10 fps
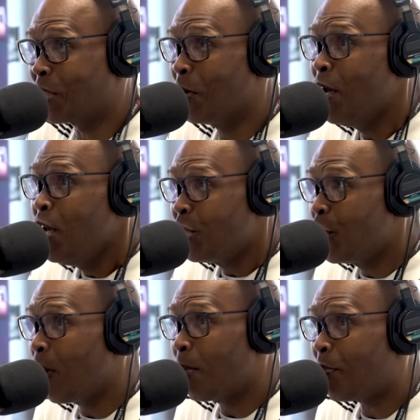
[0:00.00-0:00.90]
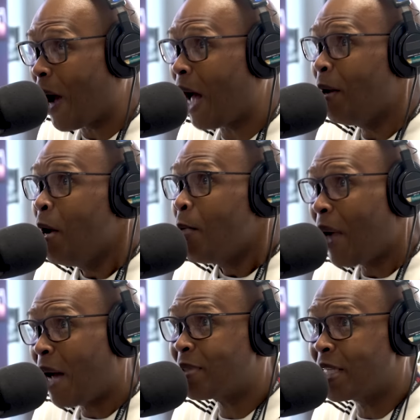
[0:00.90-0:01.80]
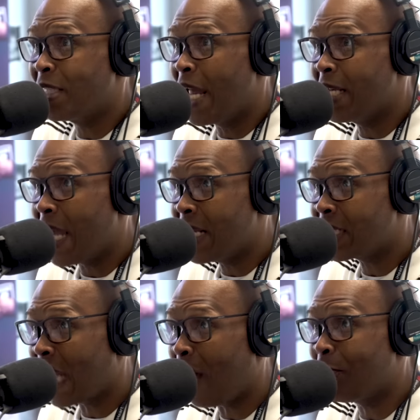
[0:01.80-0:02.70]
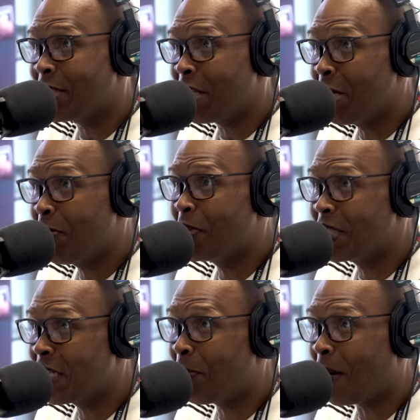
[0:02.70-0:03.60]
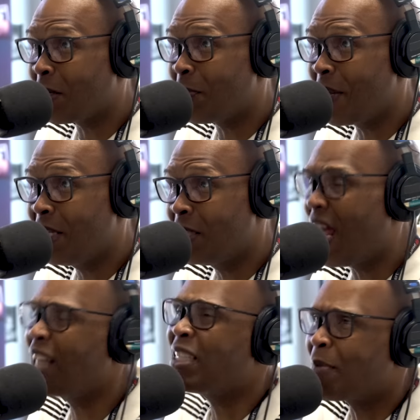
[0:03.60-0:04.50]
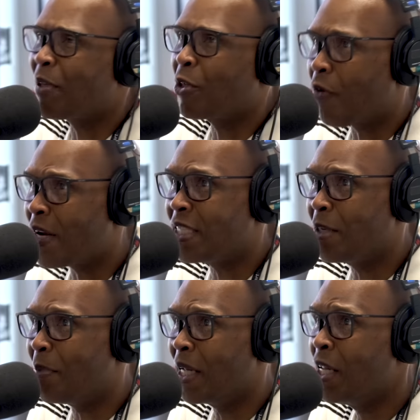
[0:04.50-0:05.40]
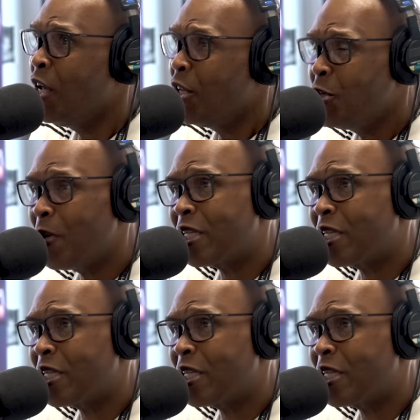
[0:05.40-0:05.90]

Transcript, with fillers: So you and Pops and Top, was it about to be not something crazy, but you